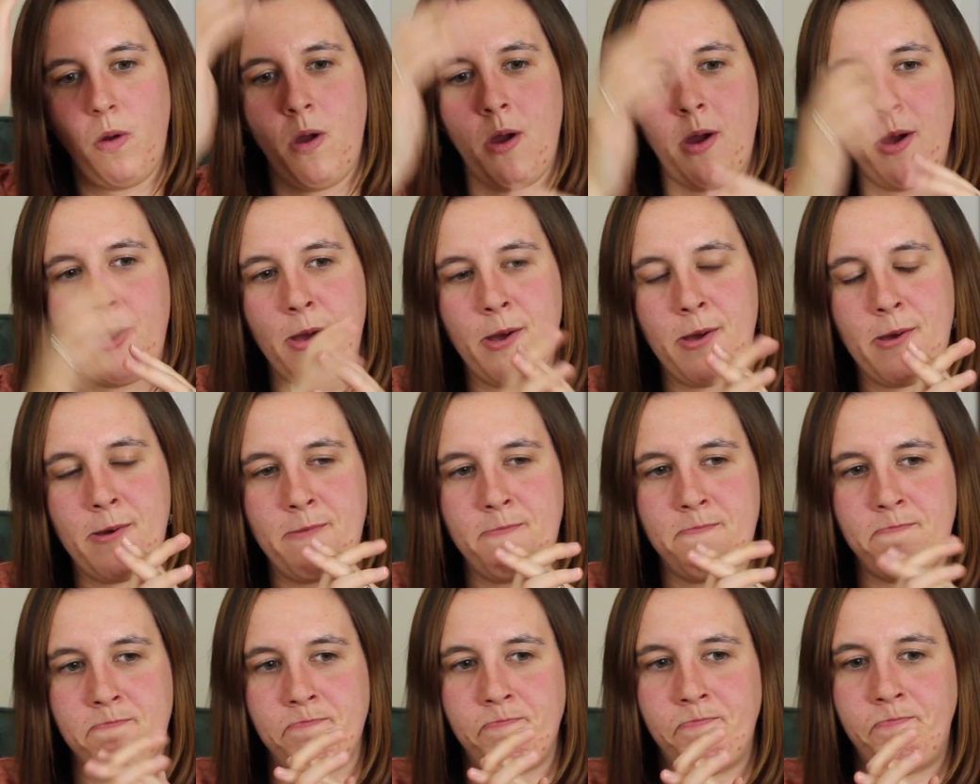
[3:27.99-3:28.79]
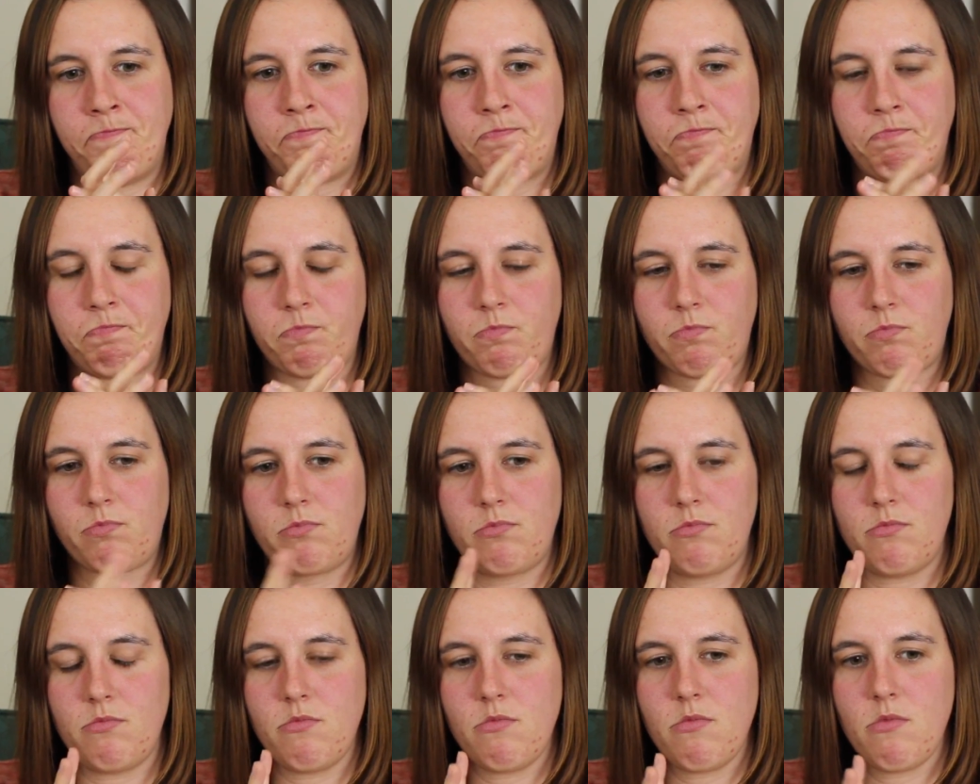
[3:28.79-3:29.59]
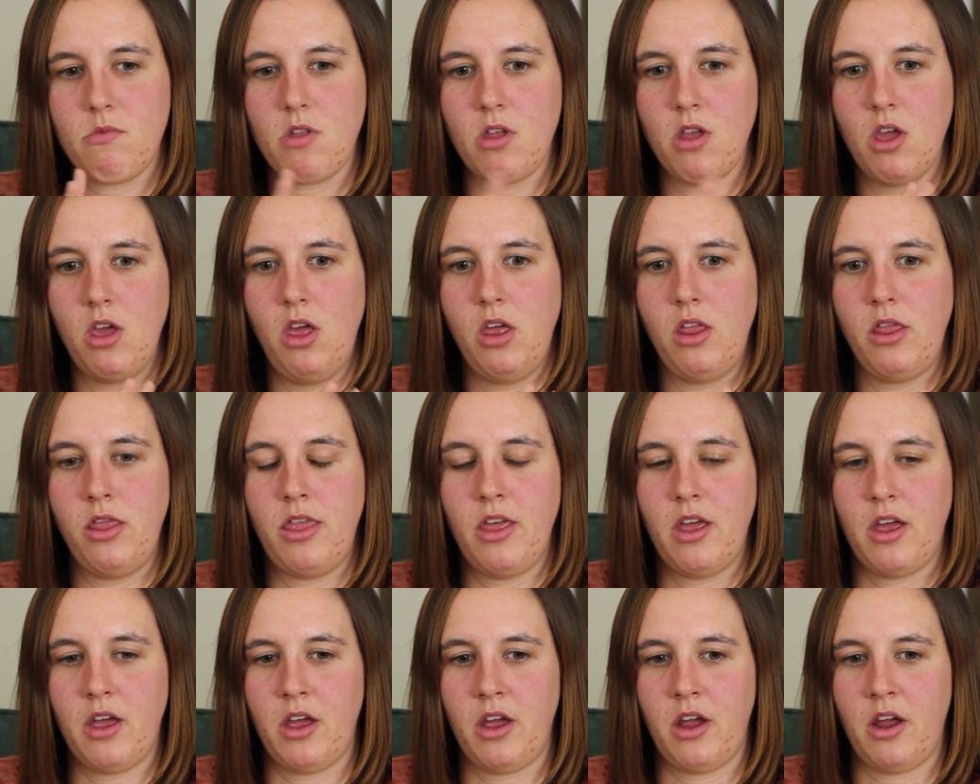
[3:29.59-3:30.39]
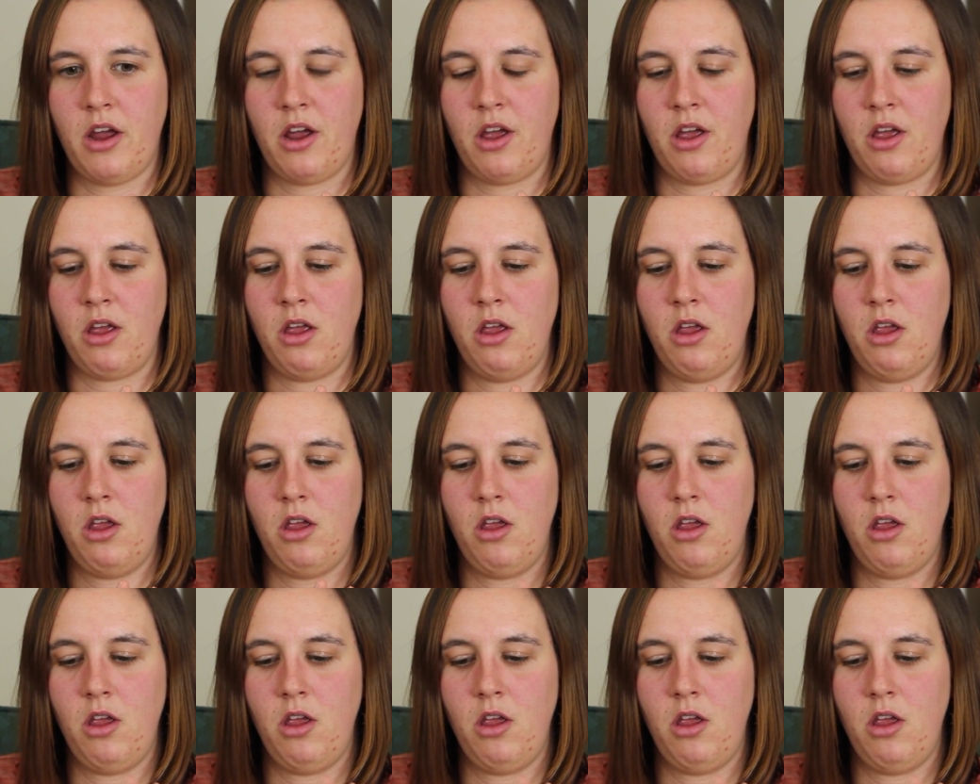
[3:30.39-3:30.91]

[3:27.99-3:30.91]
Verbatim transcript: Um, the